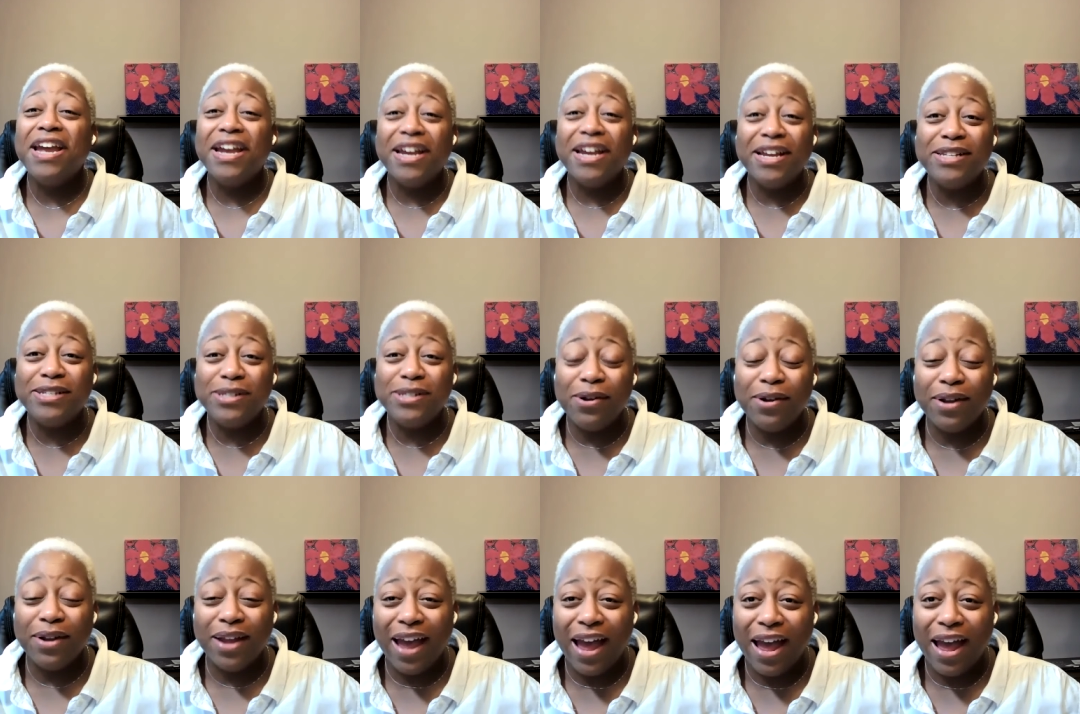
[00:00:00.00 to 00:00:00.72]
It's
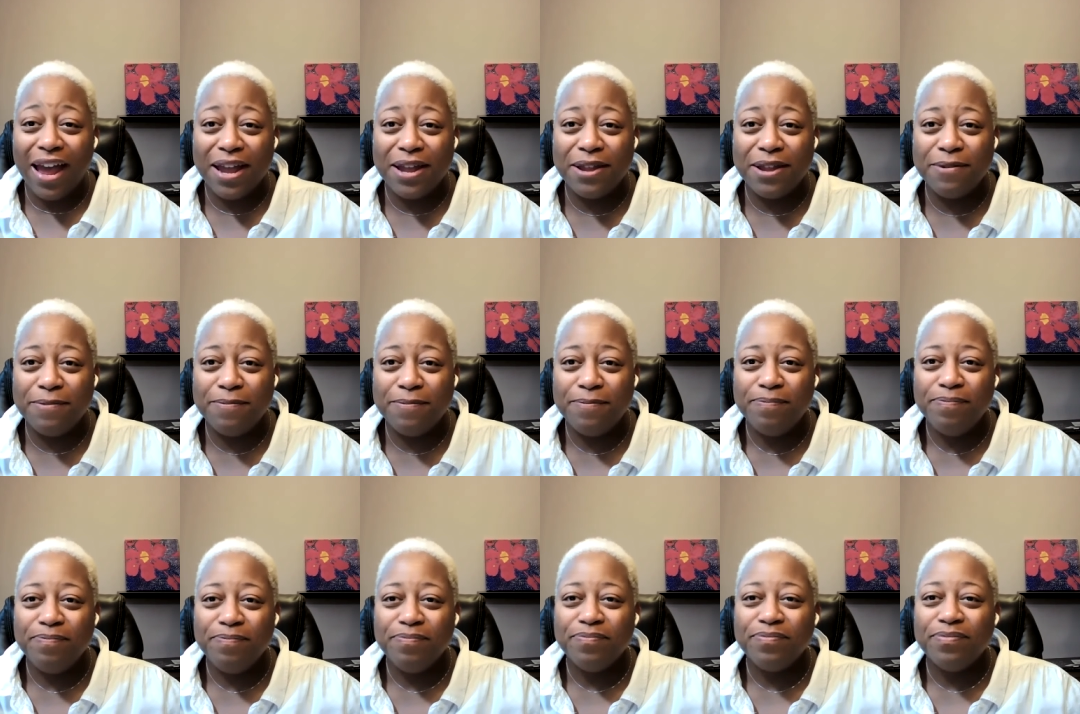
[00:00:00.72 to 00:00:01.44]
okay.
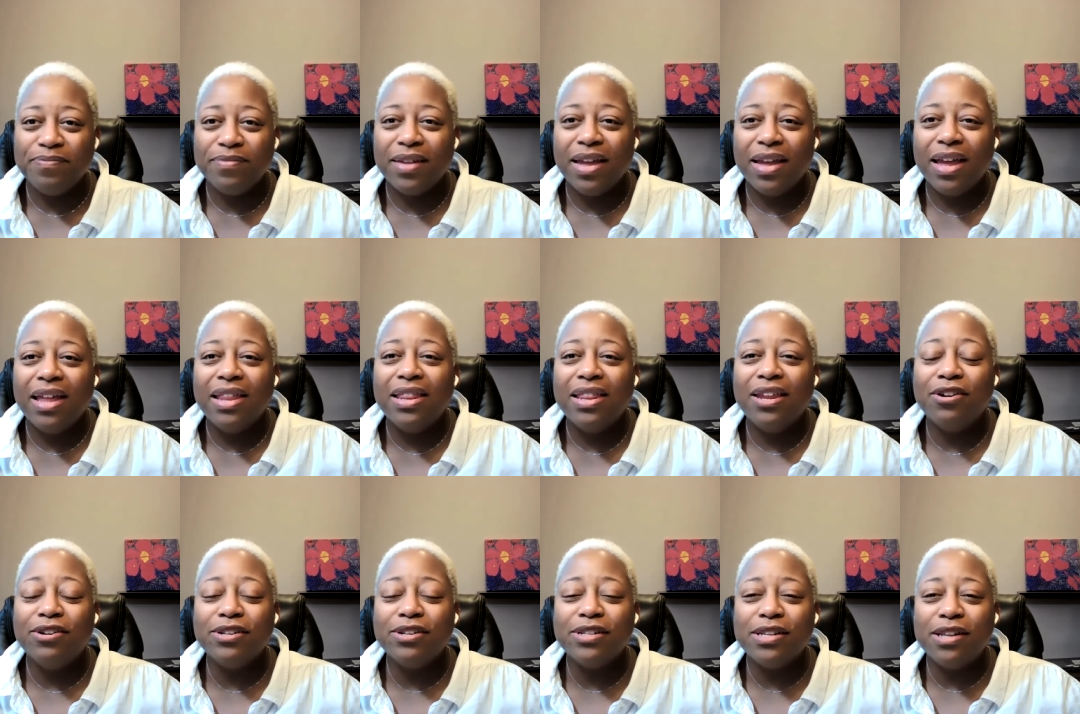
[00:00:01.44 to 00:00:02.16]

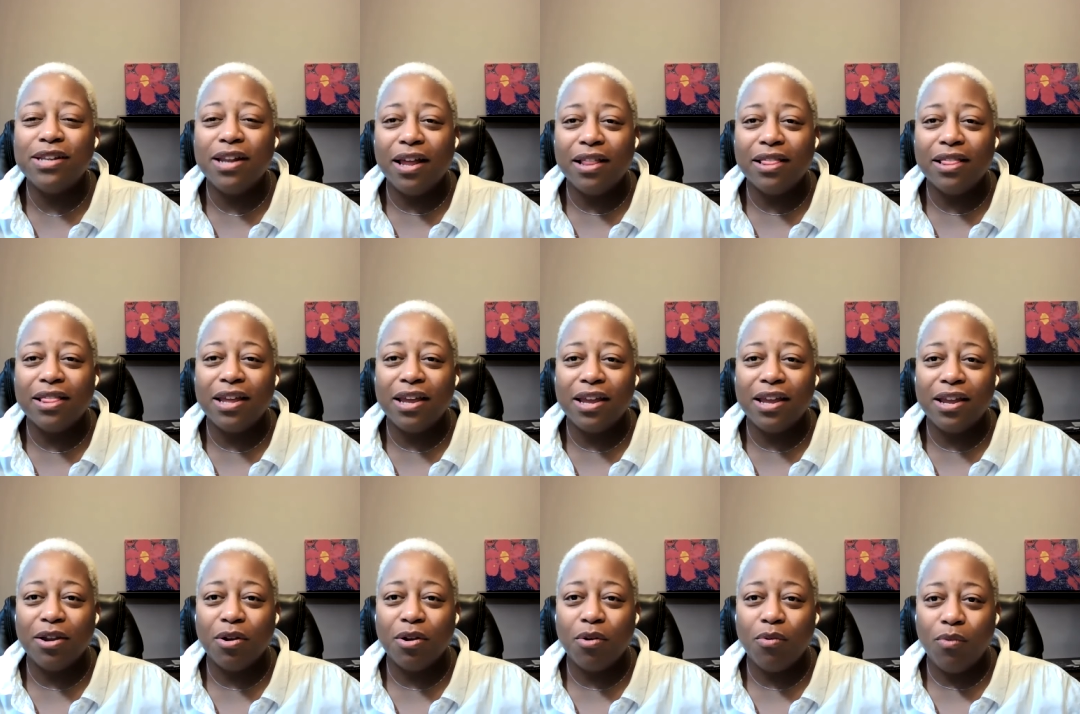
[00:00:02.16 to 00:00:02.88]
There's
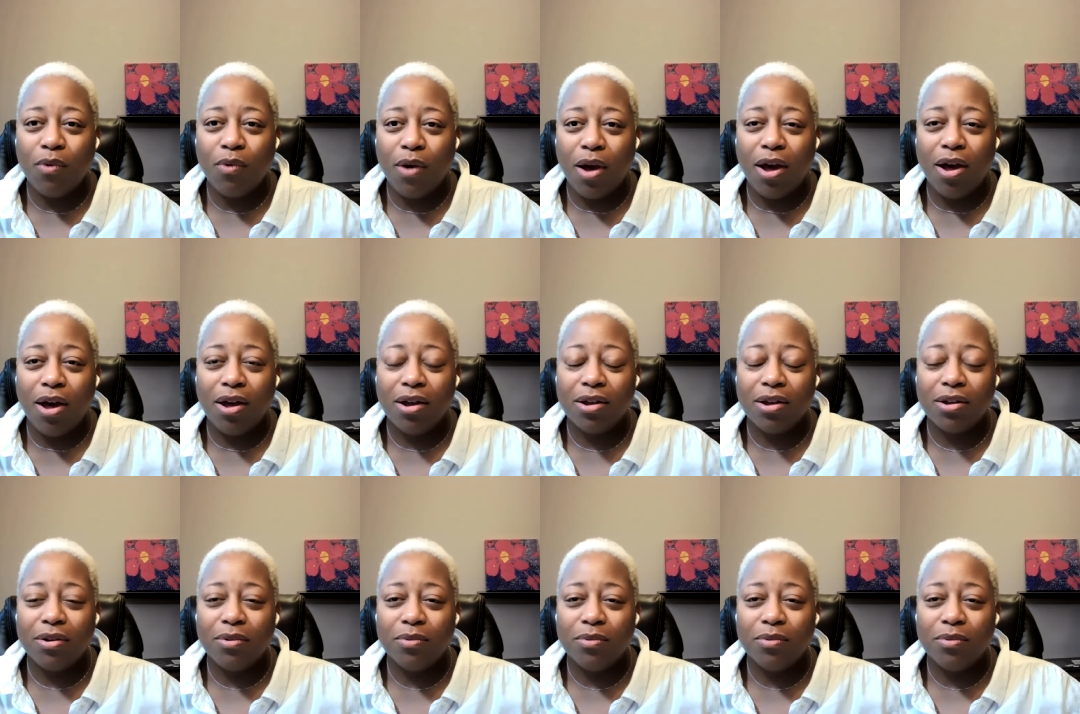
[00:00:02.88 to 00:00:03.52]
nothing wrong